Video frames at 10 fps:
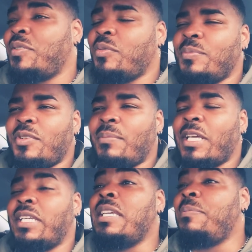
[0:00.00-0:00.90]
to him. So I'm
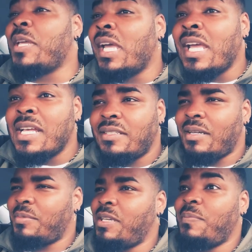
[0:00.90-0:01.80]
like, keep your hands
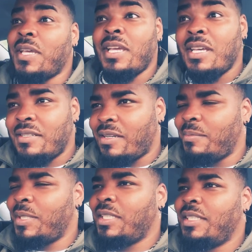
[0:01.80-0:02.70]
up, keep your hands up,
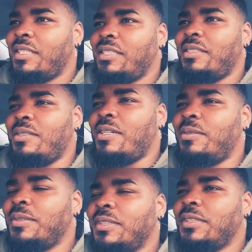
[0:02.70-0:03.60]
you know.
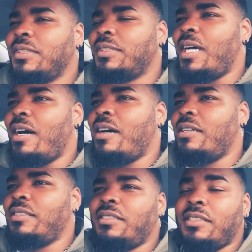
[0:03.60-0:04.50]

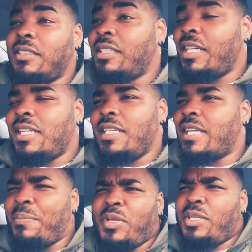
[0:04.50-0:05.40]
And he
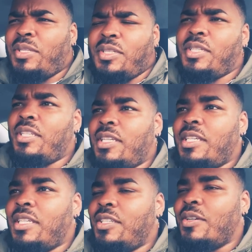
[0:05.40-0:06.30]
kept,
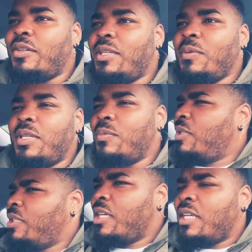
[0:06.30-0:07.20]
you know, he
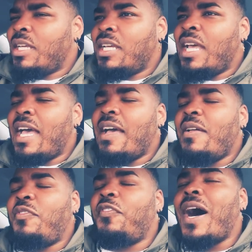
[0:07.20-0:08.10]

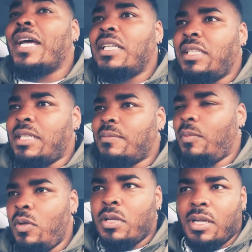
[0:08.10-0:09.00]
finally,
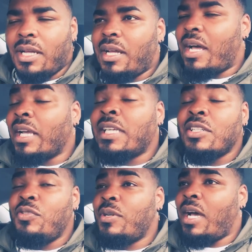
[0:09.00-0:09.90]
I
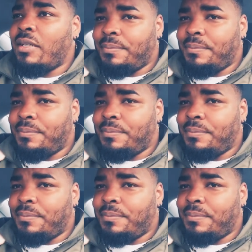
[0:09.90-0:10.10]
kid you not,